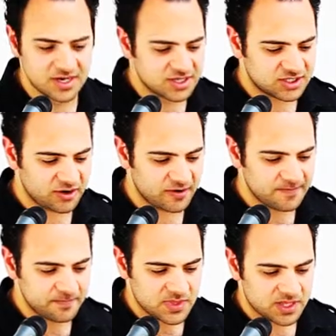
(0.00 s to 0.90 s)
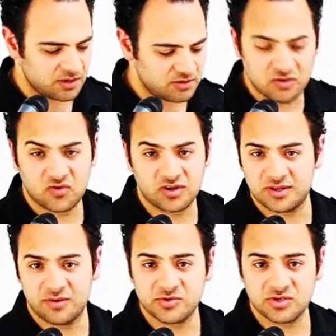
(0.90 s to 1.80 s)
So, you've got
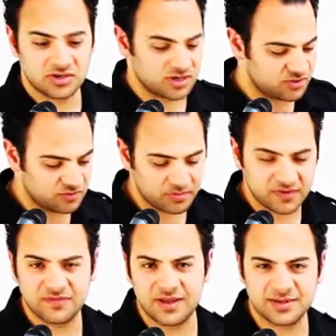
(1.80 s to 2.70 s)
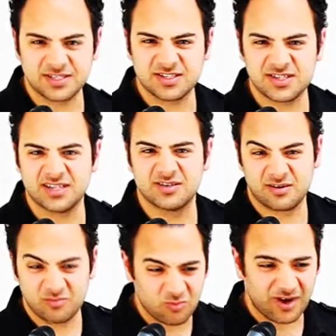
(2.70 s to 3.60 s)
the opportunity to do a big flam. It just sounds like
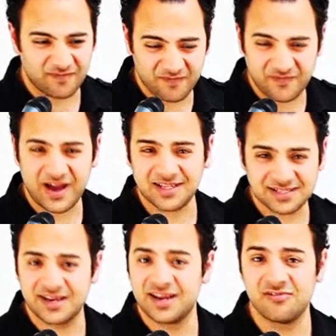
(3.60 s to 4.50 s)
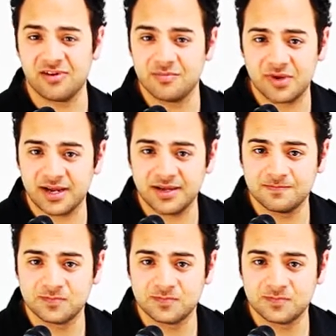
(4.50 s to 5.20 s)
one fat snare drum, okay?